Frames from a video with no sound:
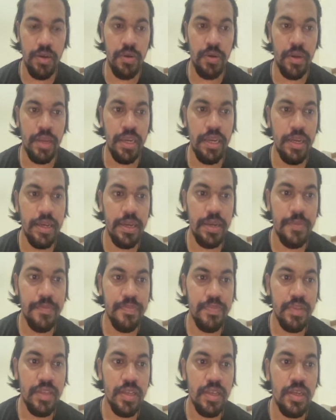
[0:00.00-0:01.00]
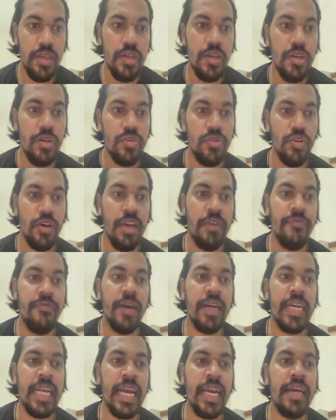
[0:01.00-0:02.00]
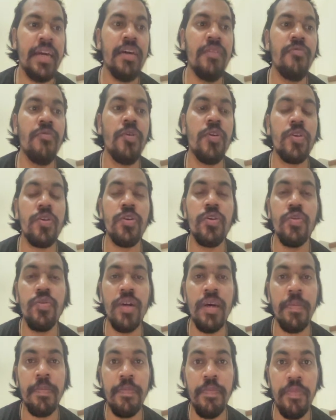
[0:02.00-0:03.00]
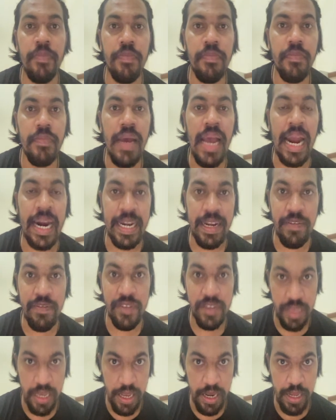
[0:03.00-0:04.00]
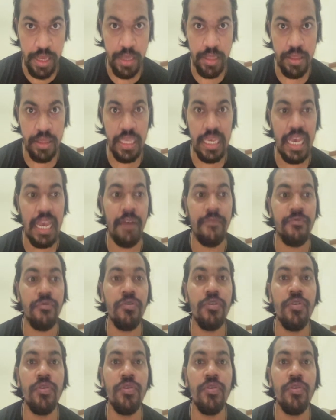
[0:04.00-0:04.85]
Okay, so if attacker want to do a active scanning, they have to